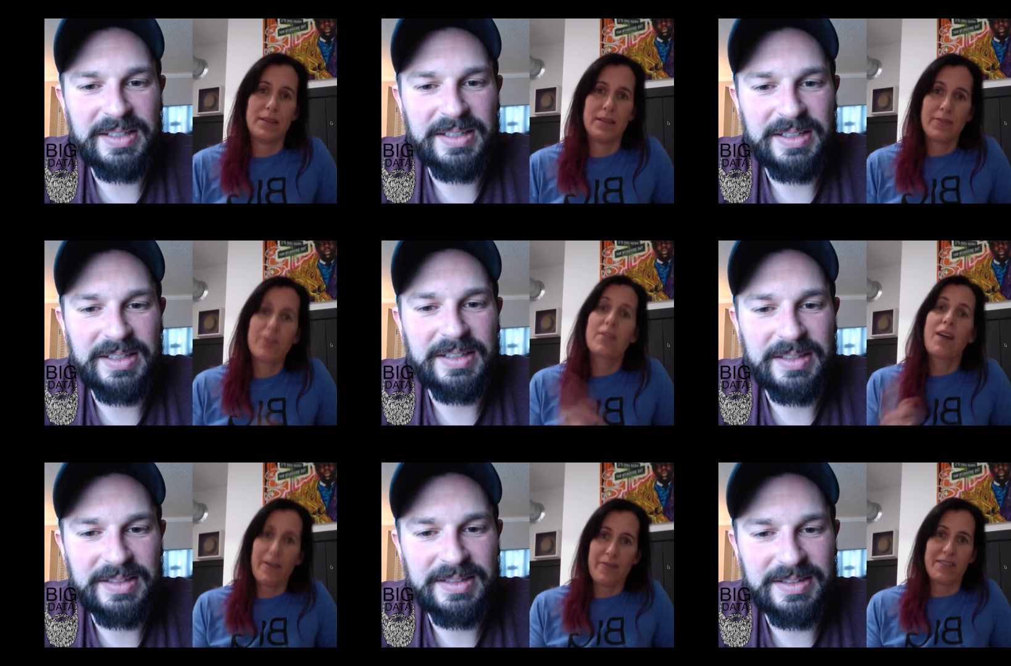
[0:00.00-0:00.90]
Speaker 1: for a
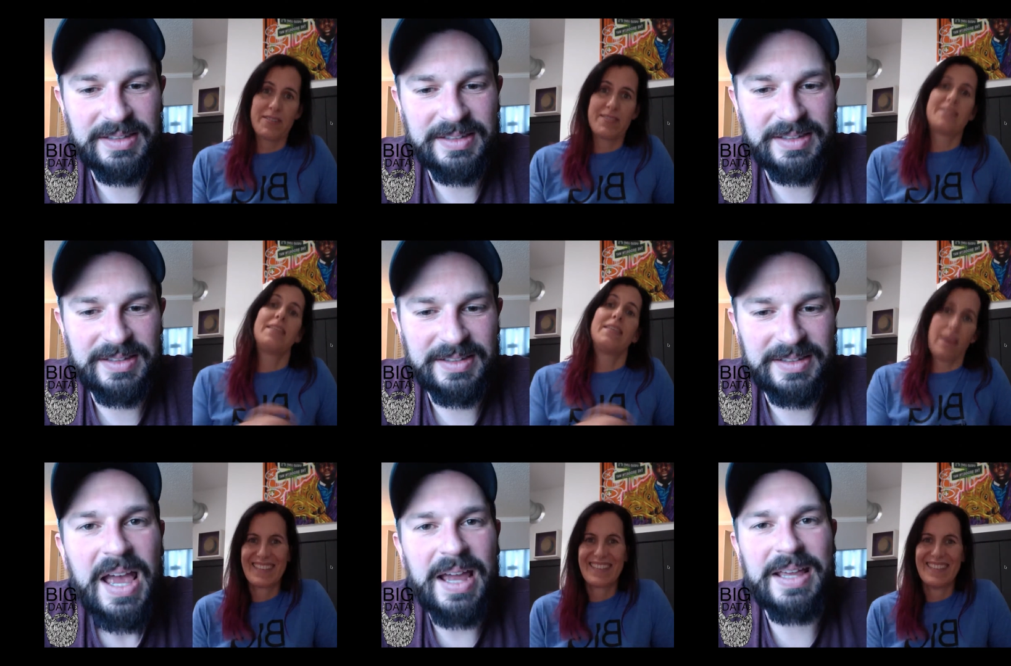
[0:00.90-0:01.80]
conference that's in
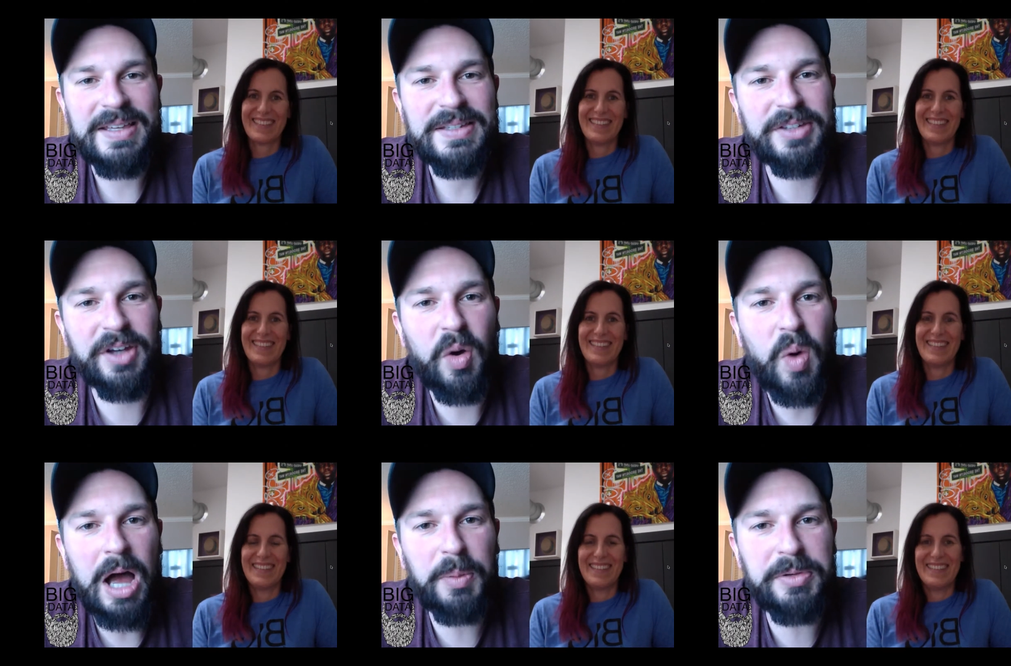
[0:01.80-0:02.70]
London.
Speaker 2: So
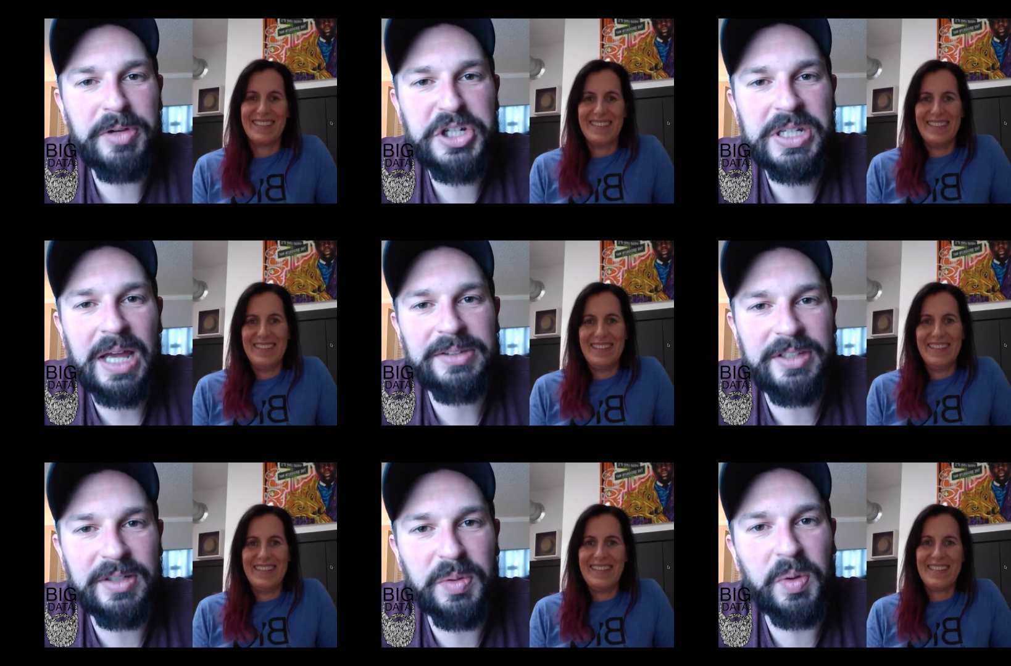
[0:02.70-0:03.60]
I'll be reaching out to
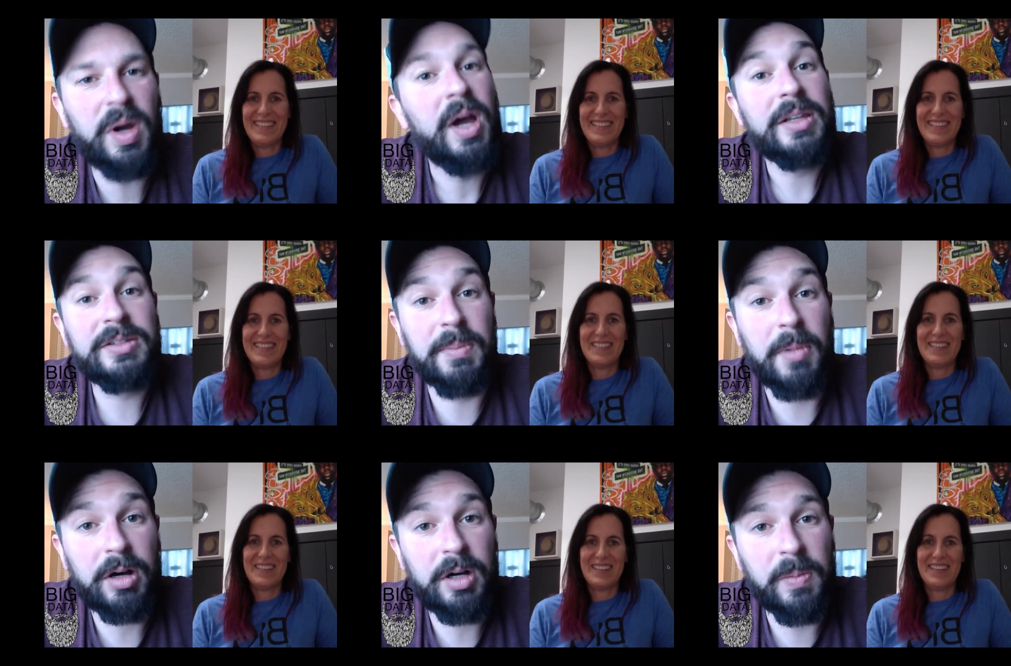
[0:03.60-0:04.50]
you
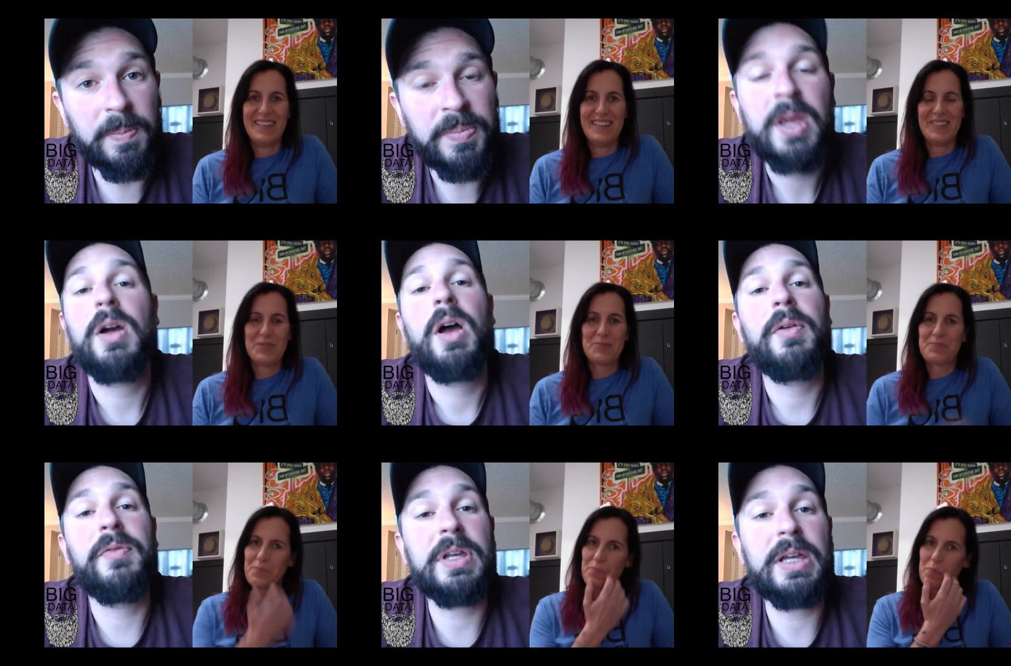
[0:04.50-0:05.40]
tomorrow
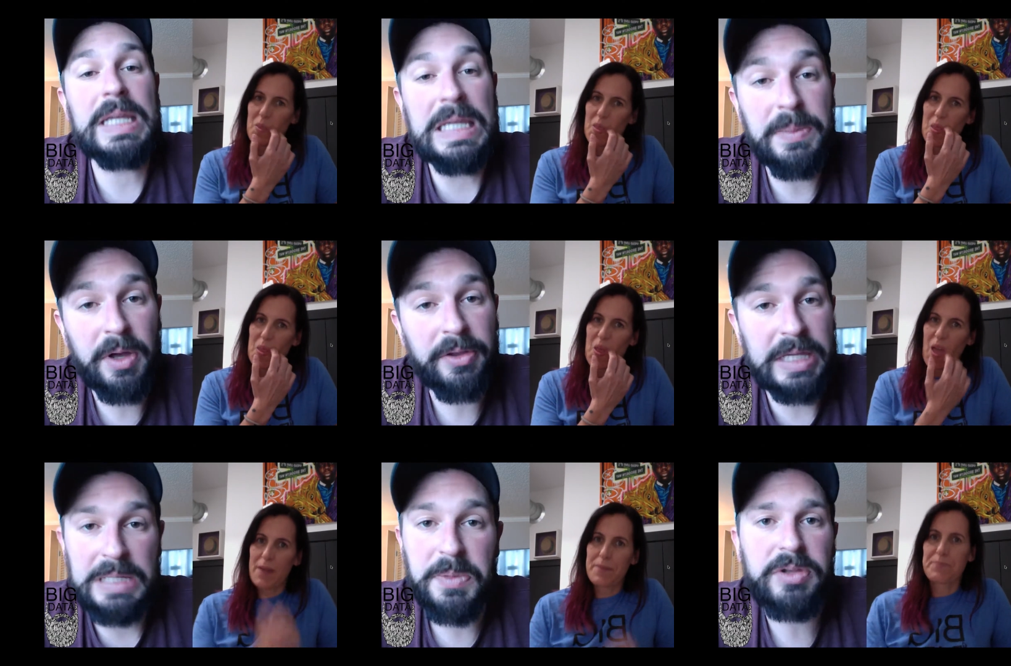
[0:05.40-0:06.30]
via email, the
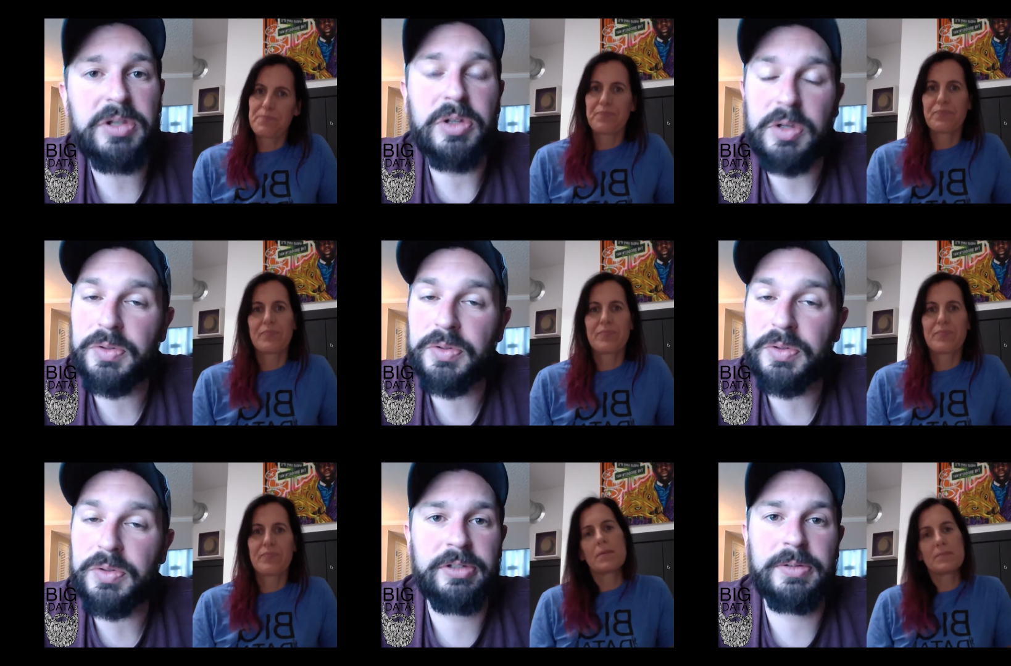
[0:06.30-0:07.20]
email you used to
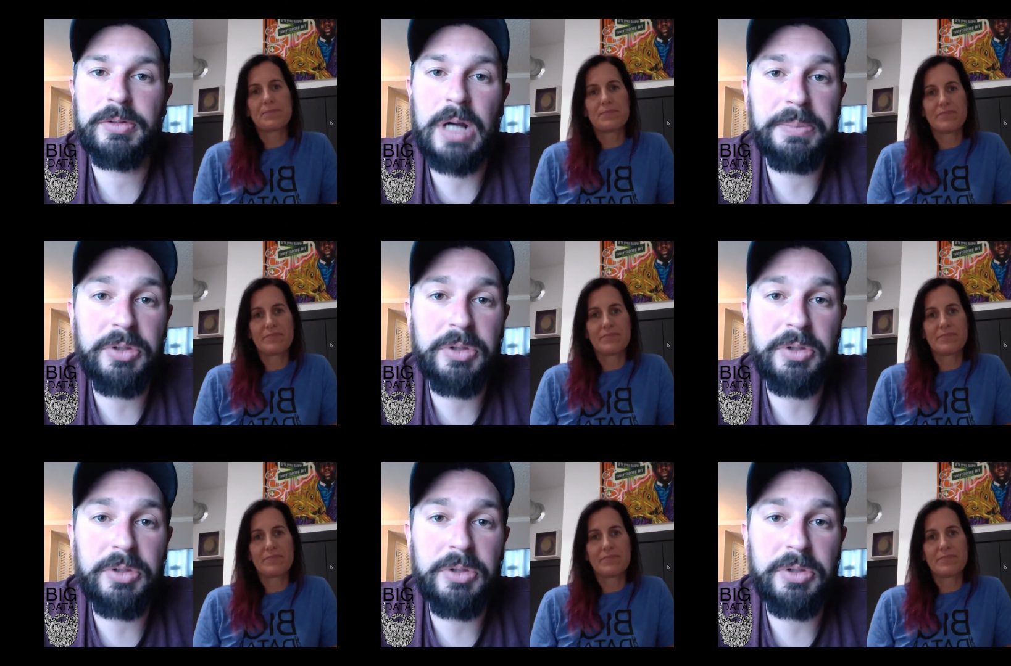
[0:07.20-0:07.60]
subscribe to the